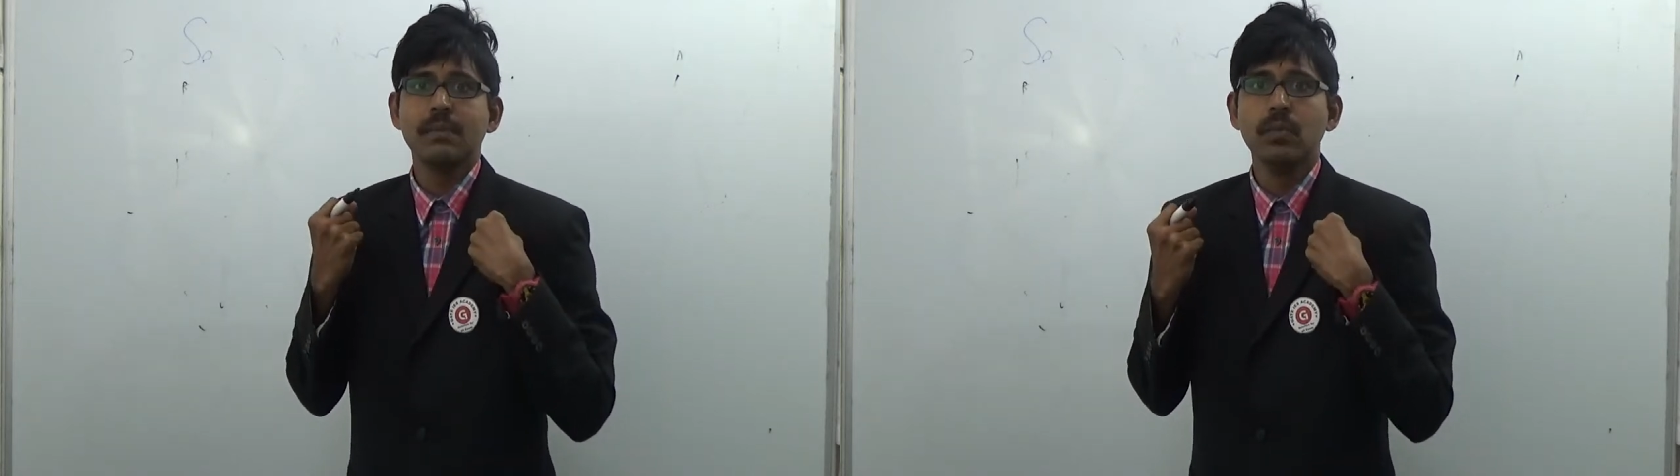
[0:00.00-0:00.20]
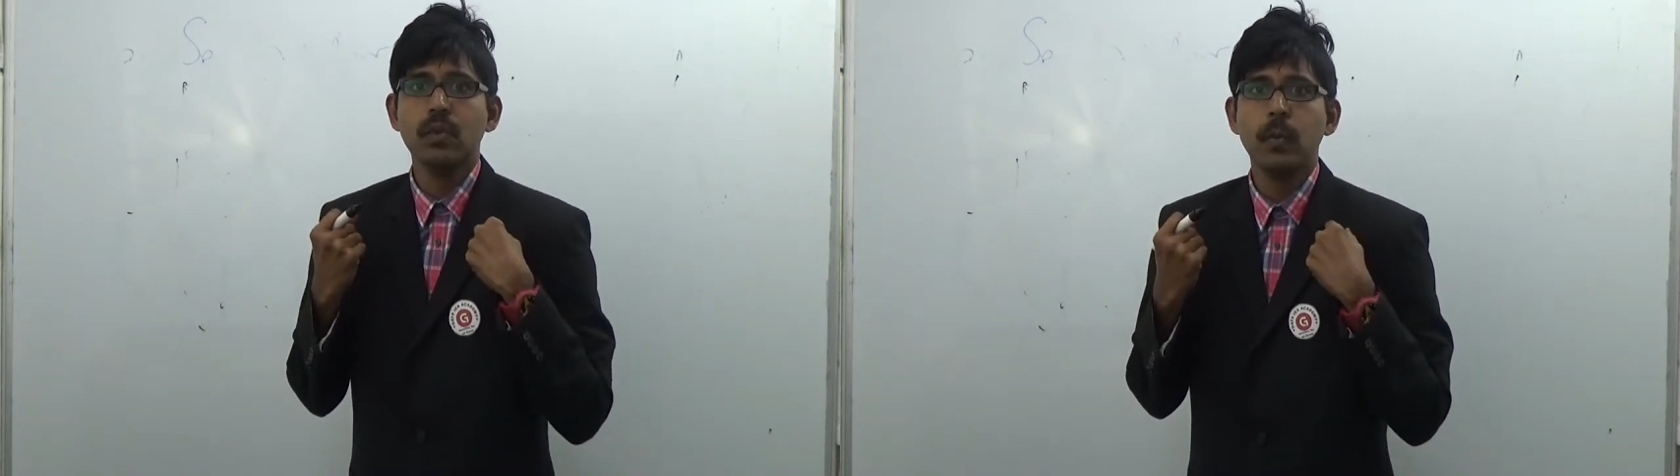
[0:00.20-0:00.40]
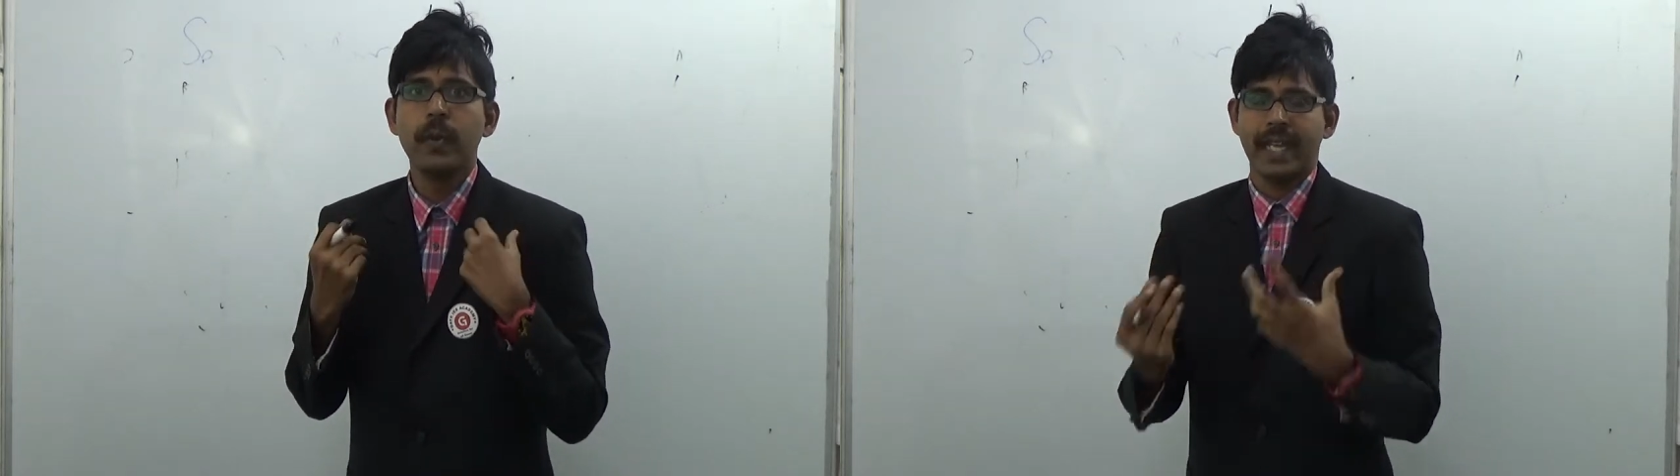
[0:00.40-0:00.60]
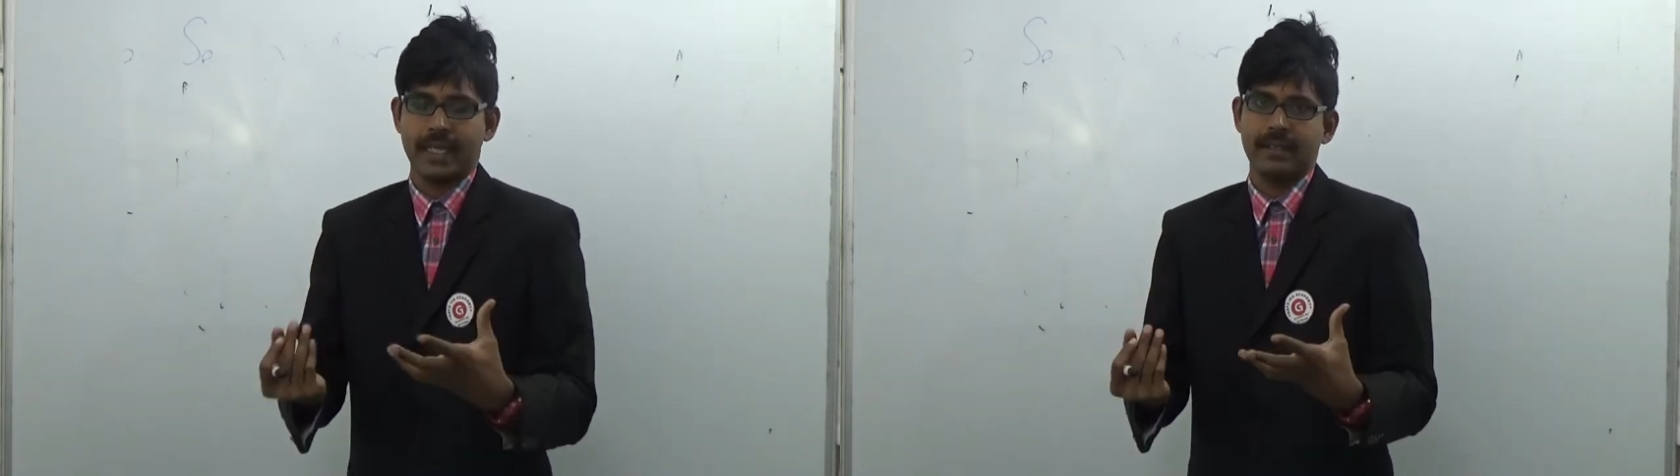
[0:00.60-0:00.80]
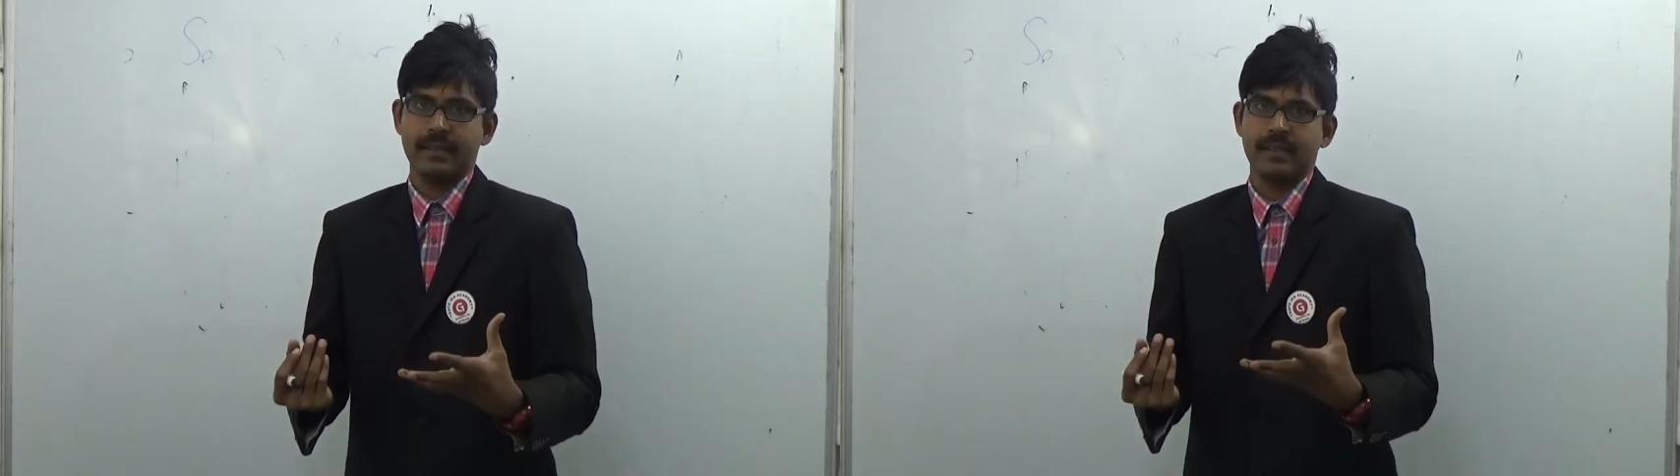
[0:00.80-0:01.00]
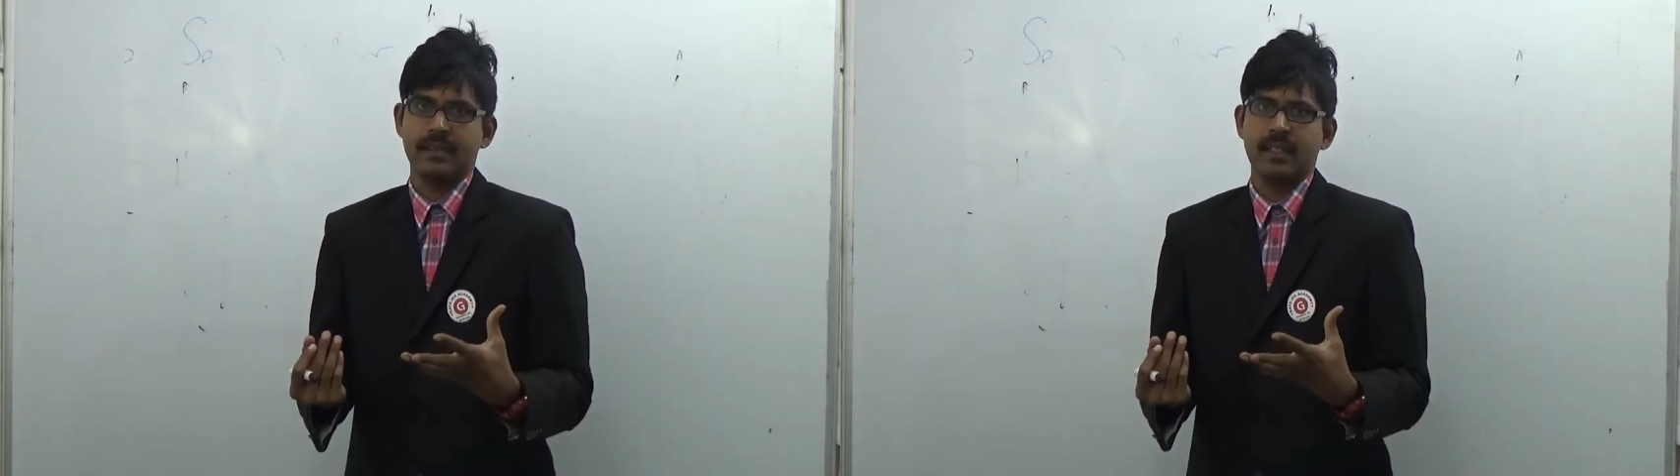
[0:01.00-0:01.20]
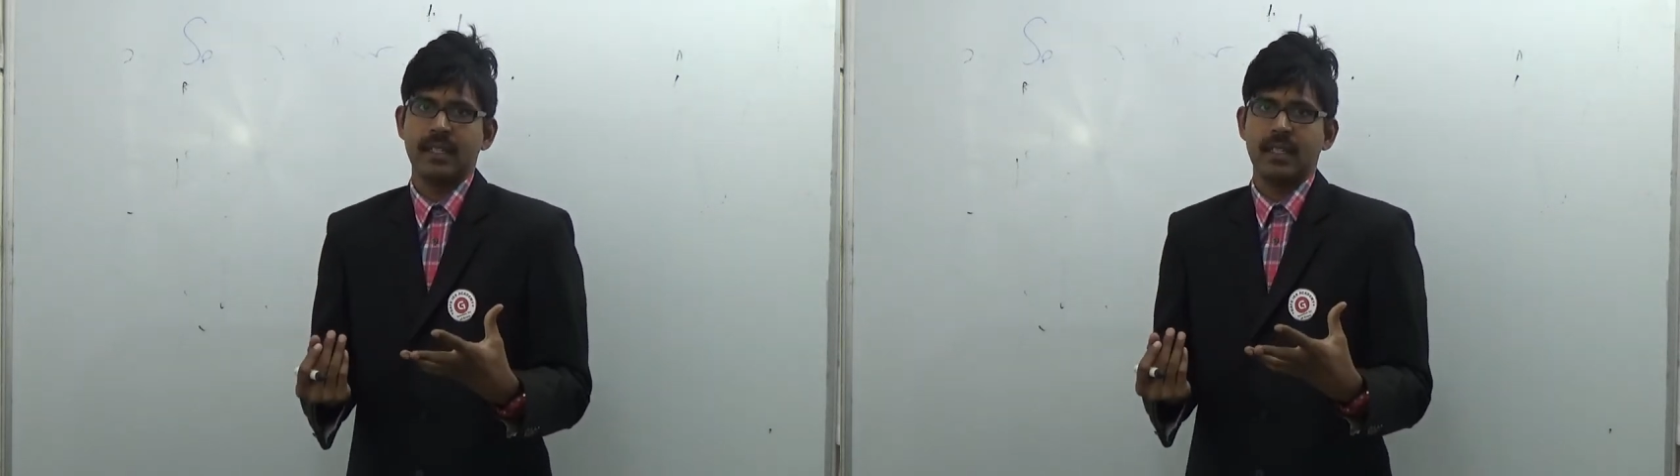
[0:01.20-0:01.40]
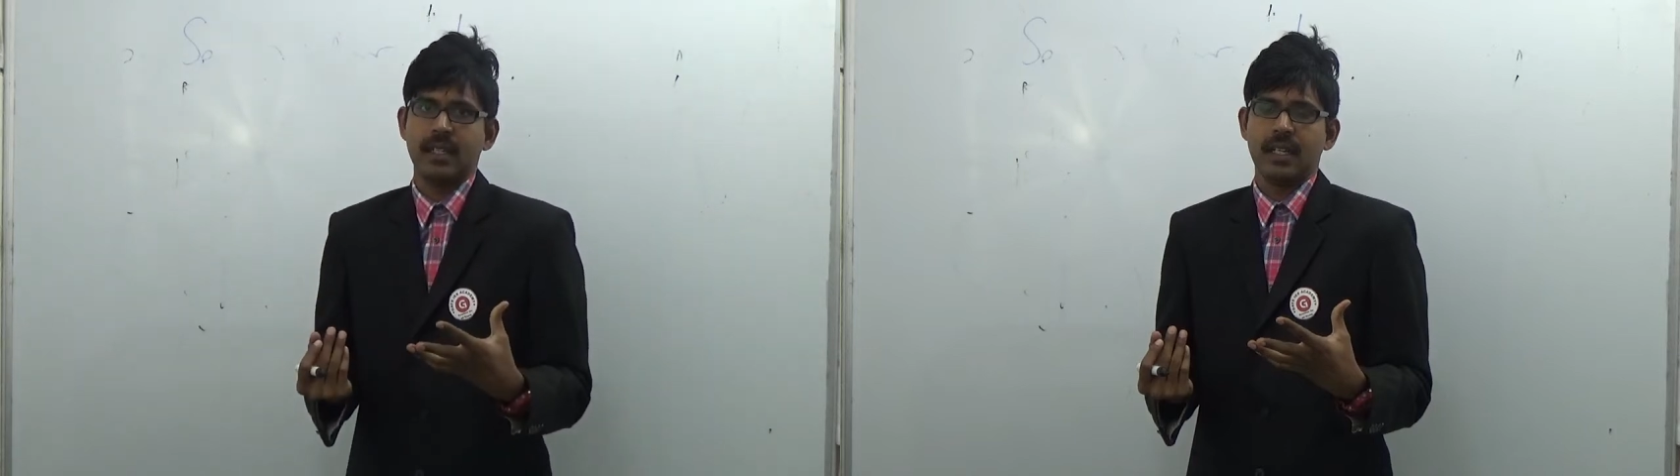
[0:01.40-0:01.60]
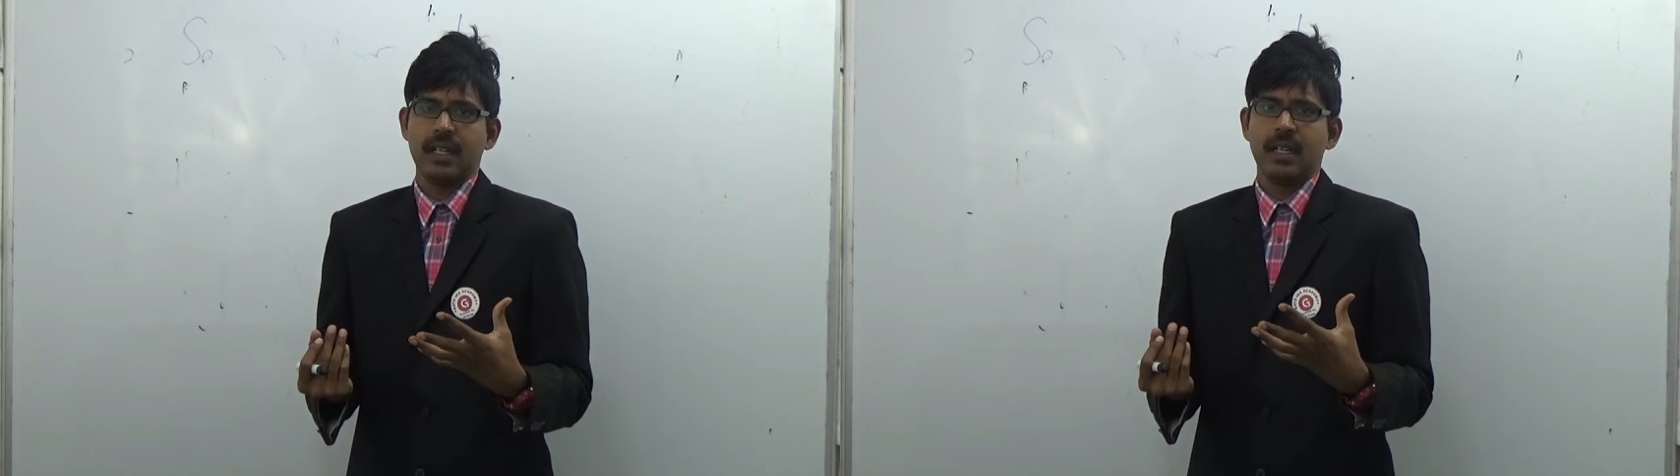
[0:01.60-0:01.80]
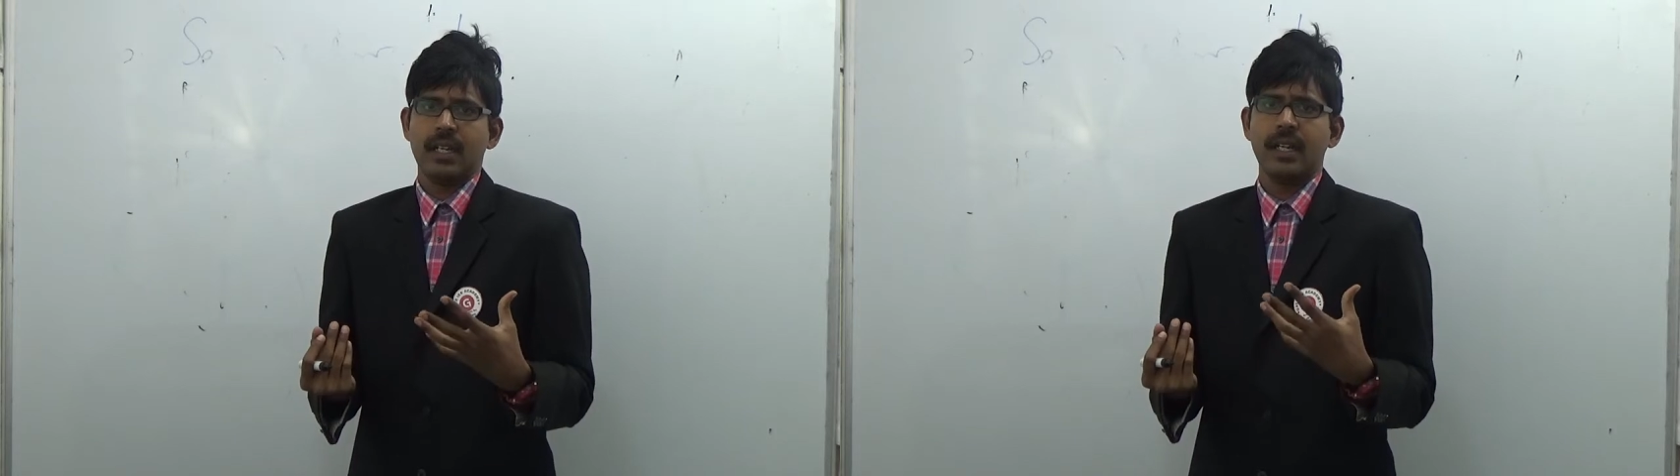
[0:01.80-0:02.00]
moving.
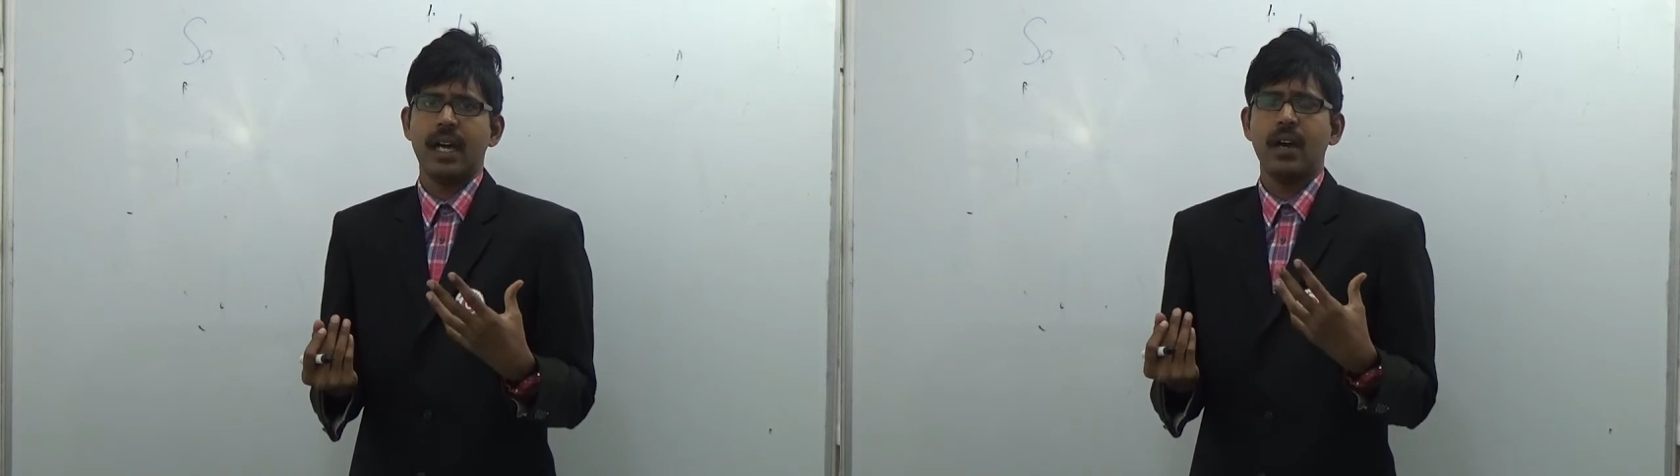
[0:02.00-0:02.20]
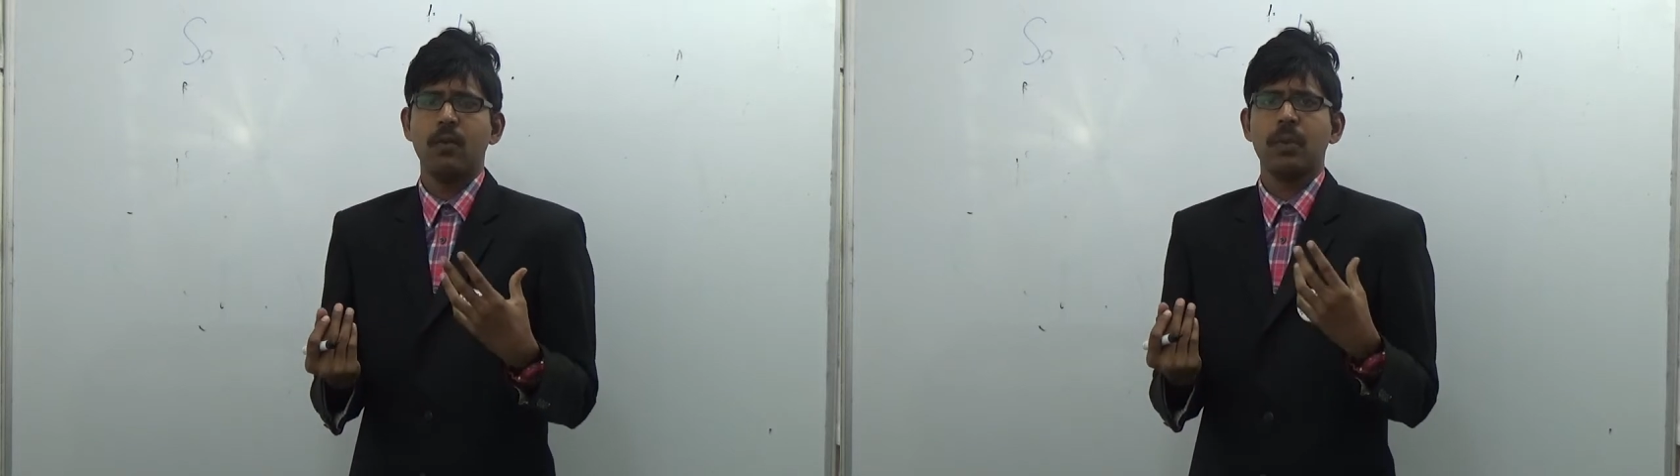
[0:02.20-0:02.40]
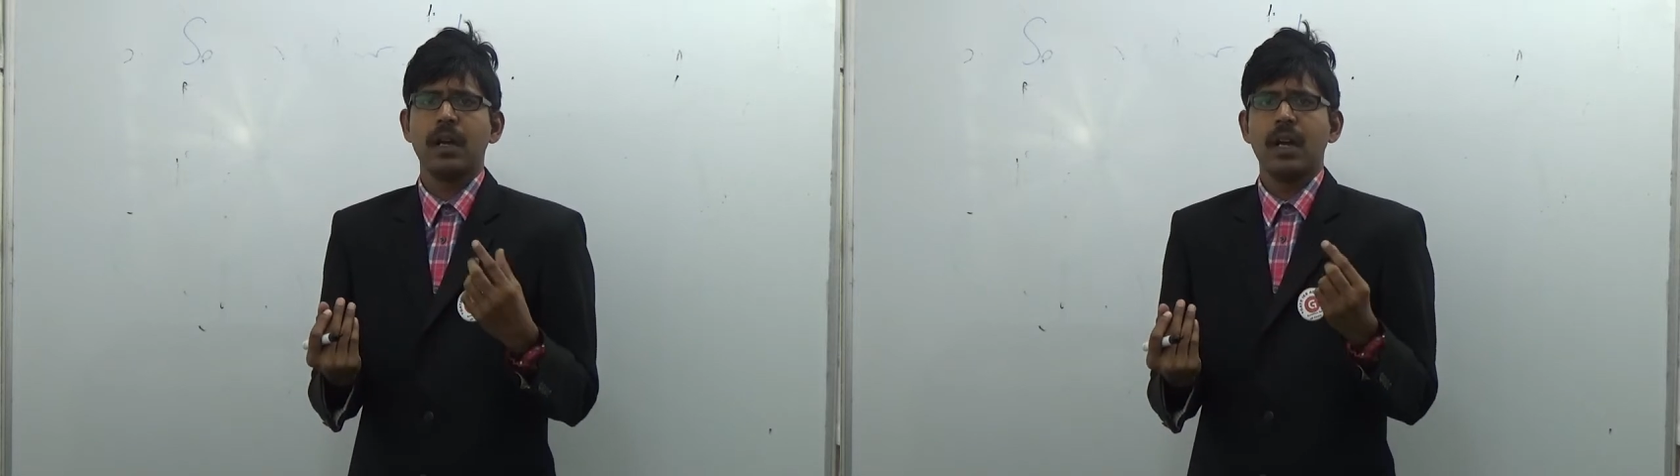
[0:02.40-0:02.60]
Now,